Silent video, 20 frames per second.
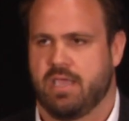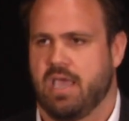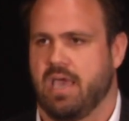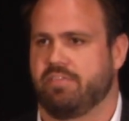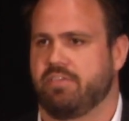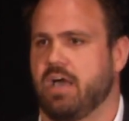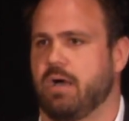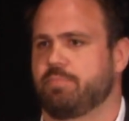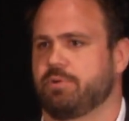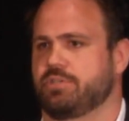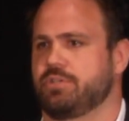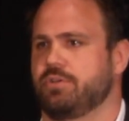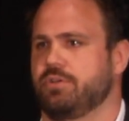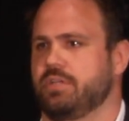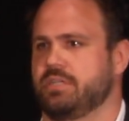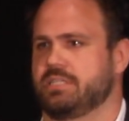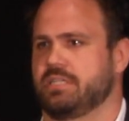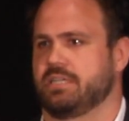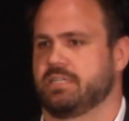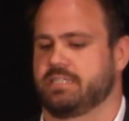and the
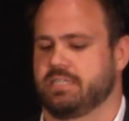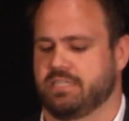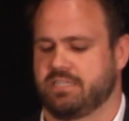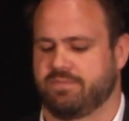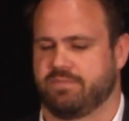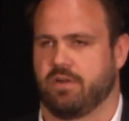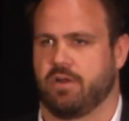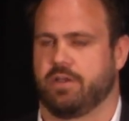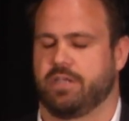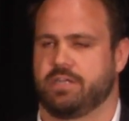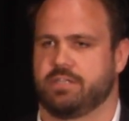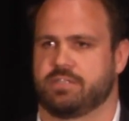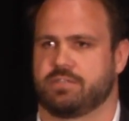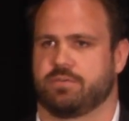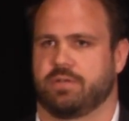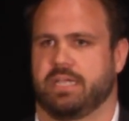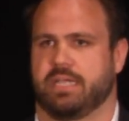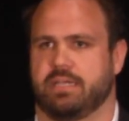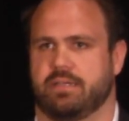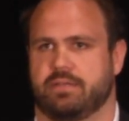opportunities that exist for our
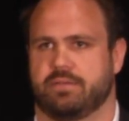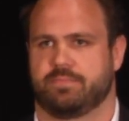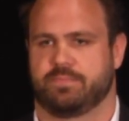industry.